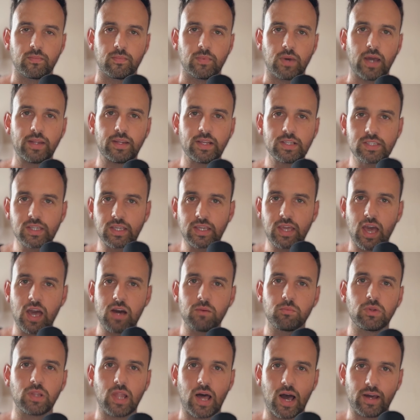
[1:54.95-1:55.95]
And this again
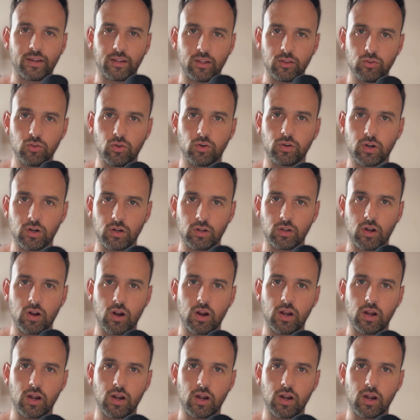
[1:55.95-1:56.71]
will add another layer,